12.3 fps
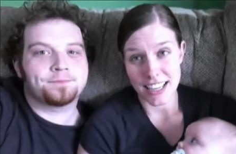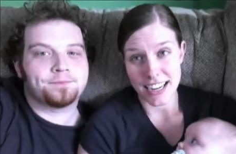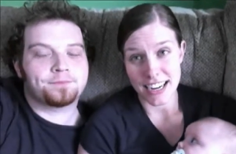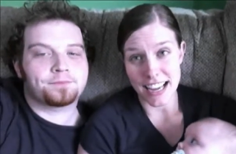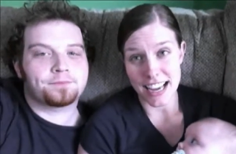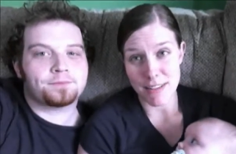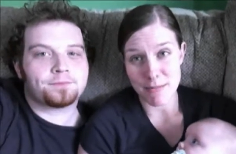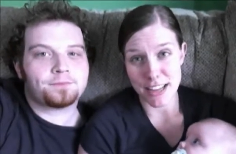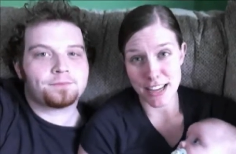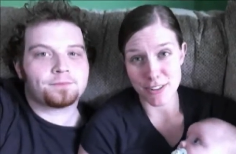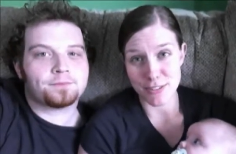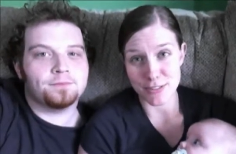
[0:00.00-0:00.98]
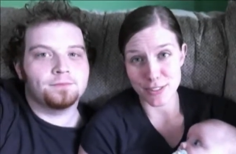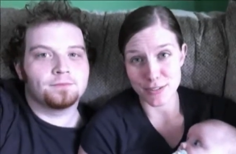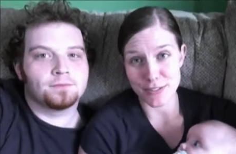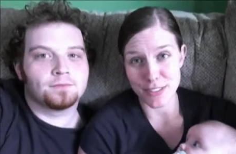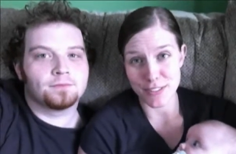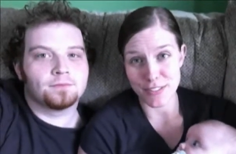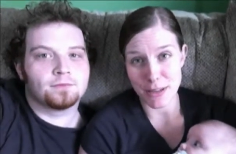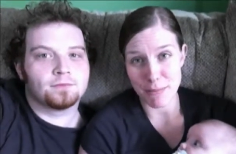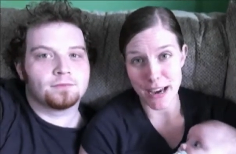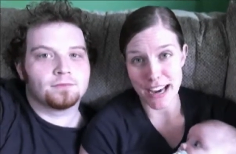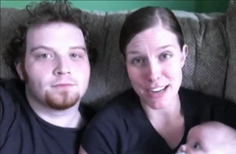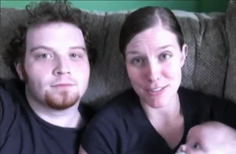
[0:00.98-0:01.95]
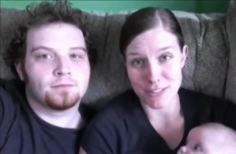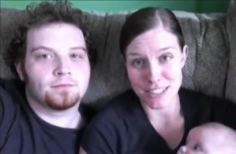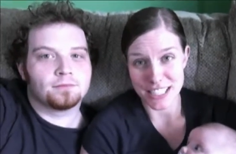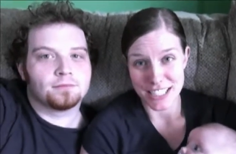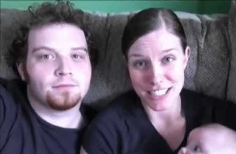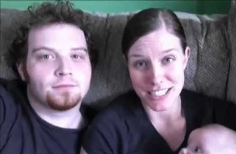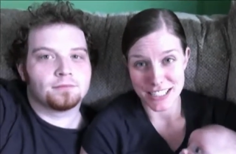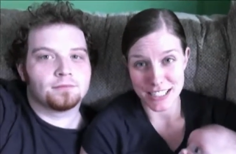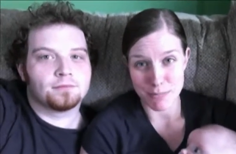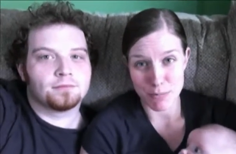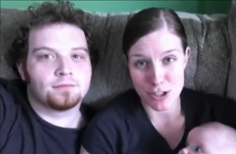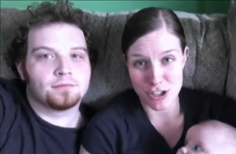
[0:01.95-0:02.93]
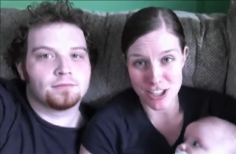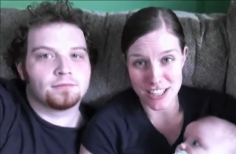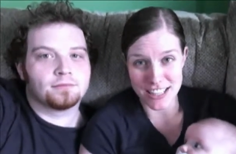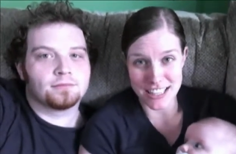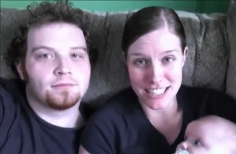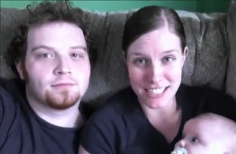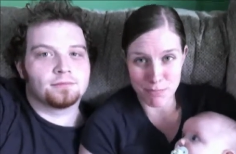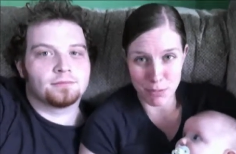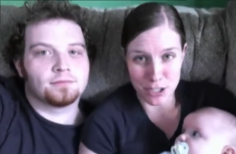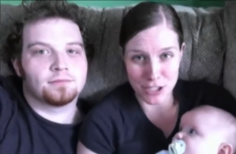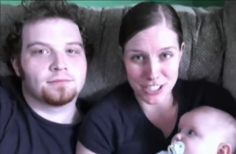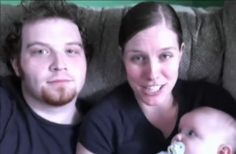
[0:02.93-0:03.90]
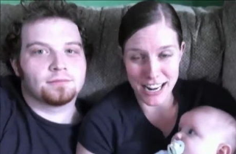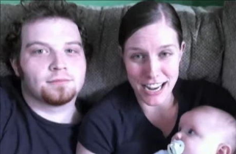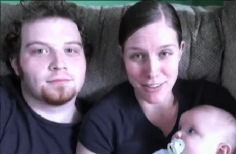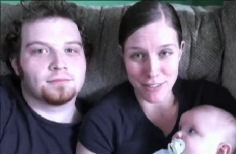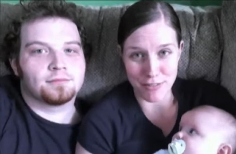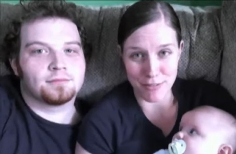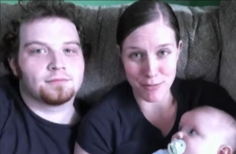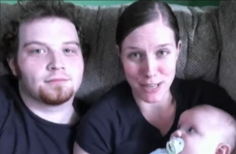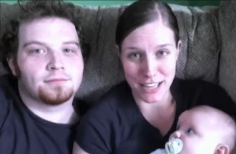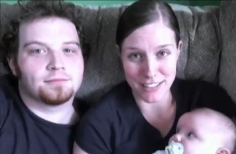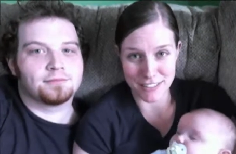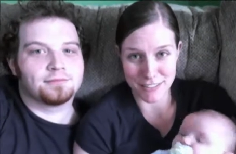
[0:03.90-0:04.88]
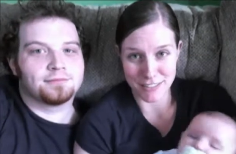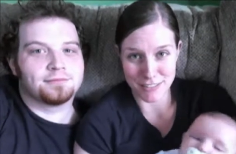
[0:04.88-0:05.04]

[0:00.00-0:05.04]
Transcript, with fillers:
Speaker 1: And I'm down a full 50 pounds since pushing this person out of me.